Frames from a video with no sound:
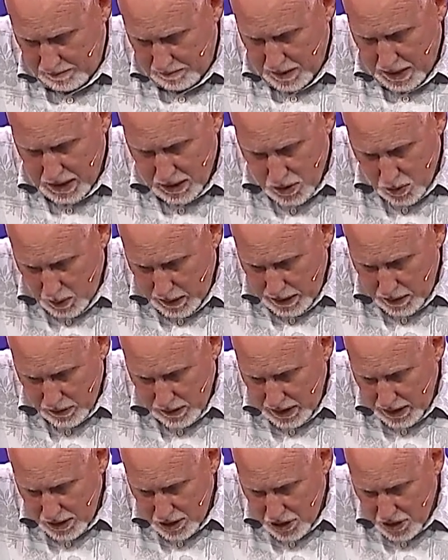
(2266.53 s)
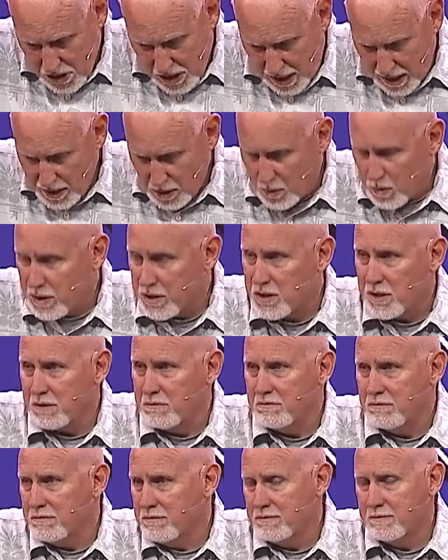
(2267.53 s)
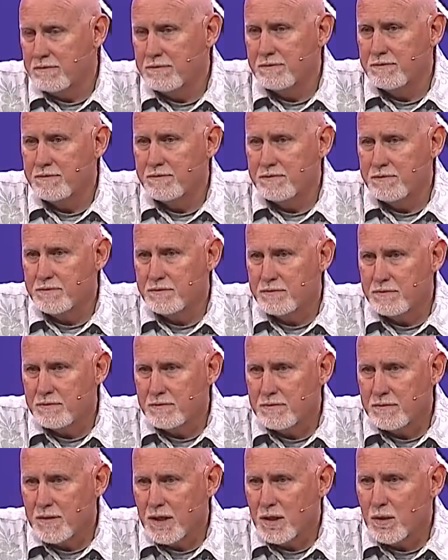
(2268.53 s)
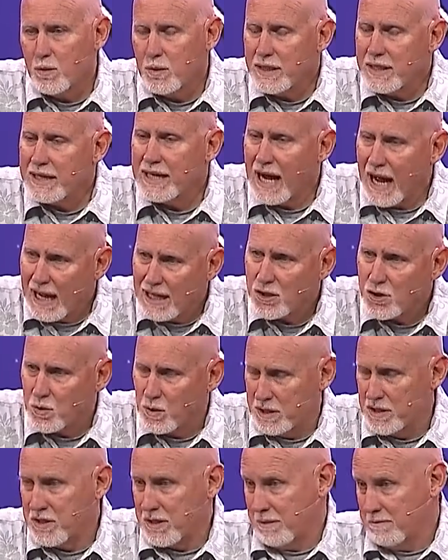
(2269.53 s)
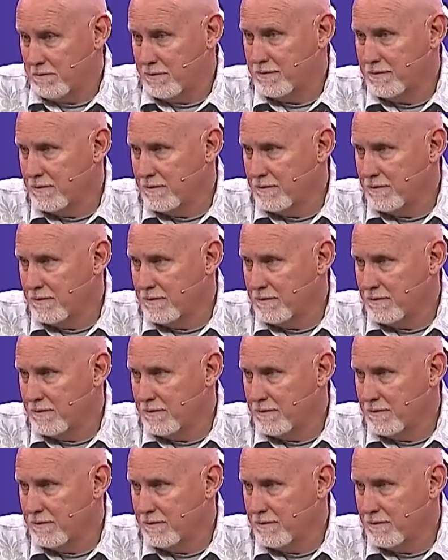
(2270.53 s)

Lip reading: Because we don't need just any wisdom. We need God's wisdom.